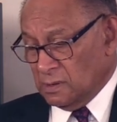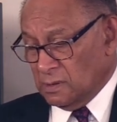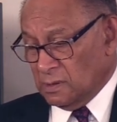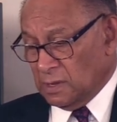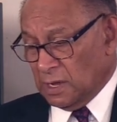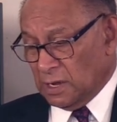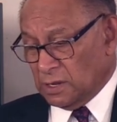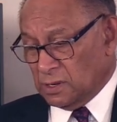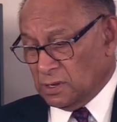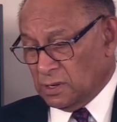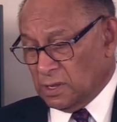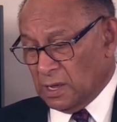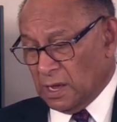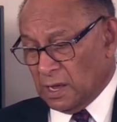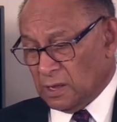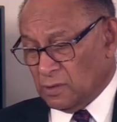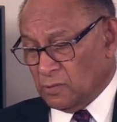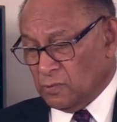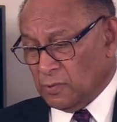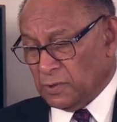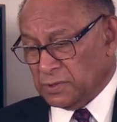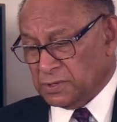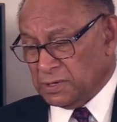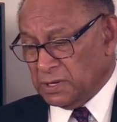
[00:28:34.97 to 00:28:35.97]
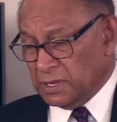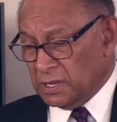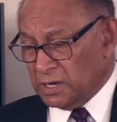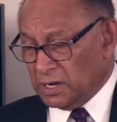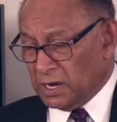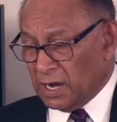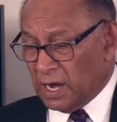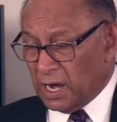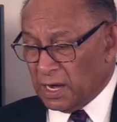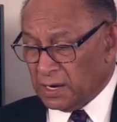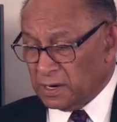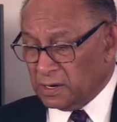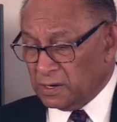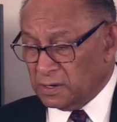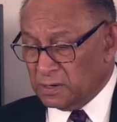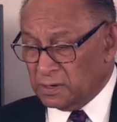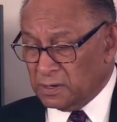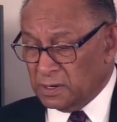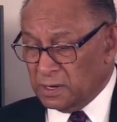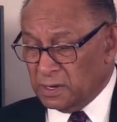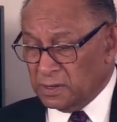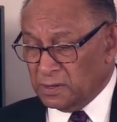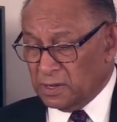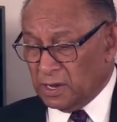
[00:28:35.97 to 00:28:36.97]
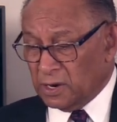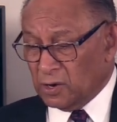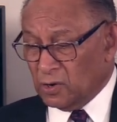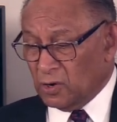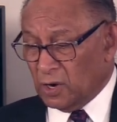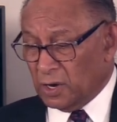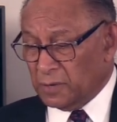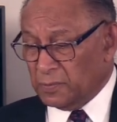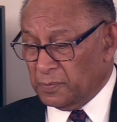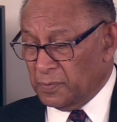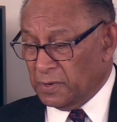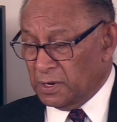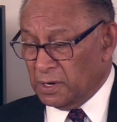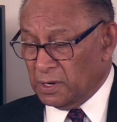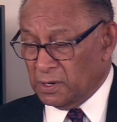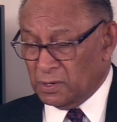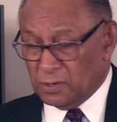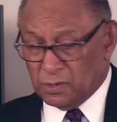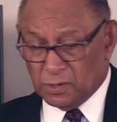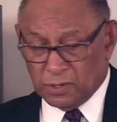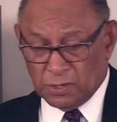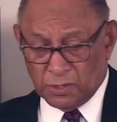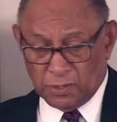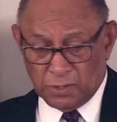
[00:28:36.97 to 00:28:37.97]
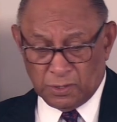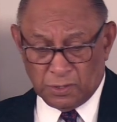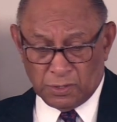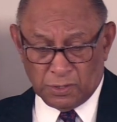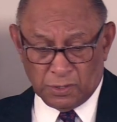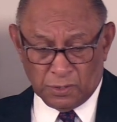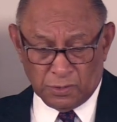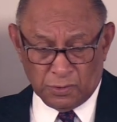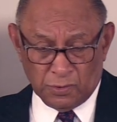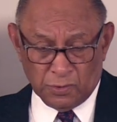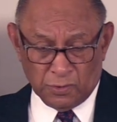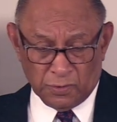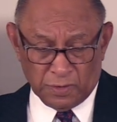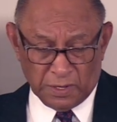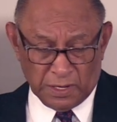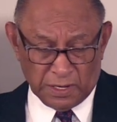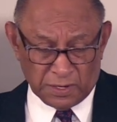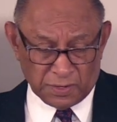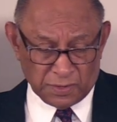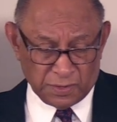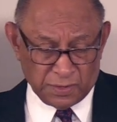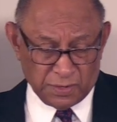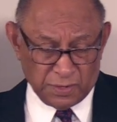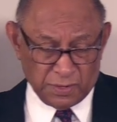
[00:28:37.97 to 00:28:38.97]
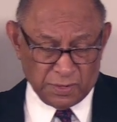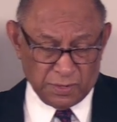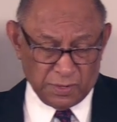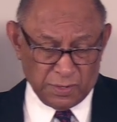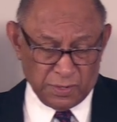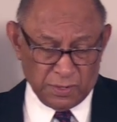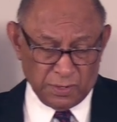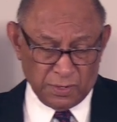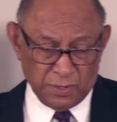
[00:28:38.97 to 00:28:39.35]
that, that was in the garden that got me to, to do this.